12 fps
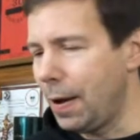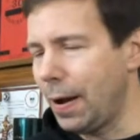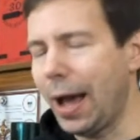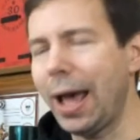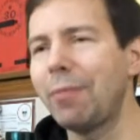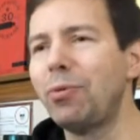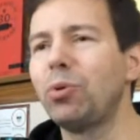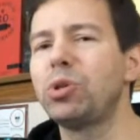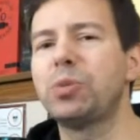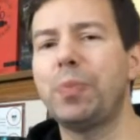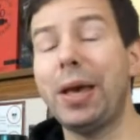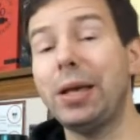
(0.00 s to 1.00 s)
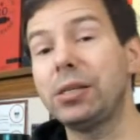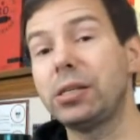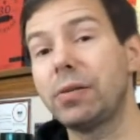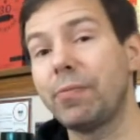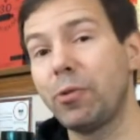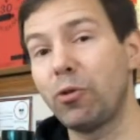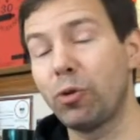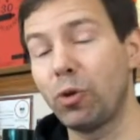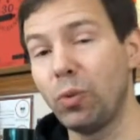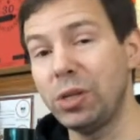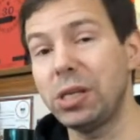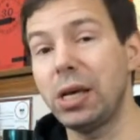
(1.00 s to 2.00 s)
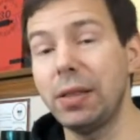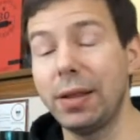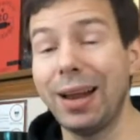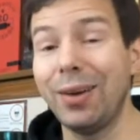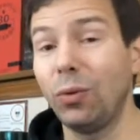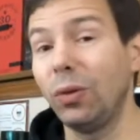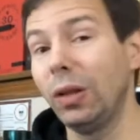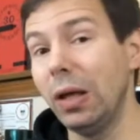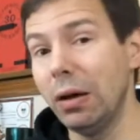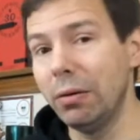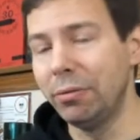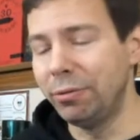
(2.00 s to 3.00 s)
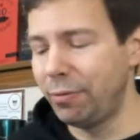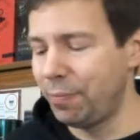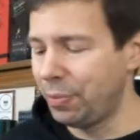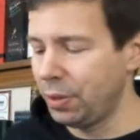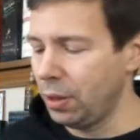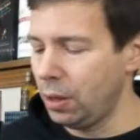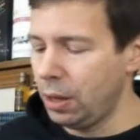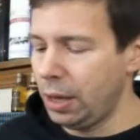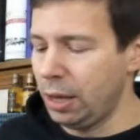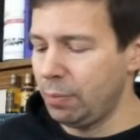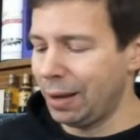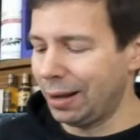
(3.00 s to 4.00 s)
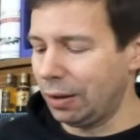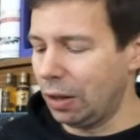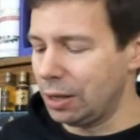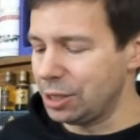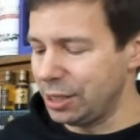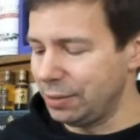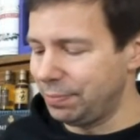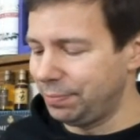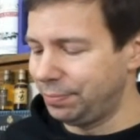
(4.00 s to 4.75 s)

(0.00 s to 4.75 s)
have no space for whiskey that I don't love in my closet.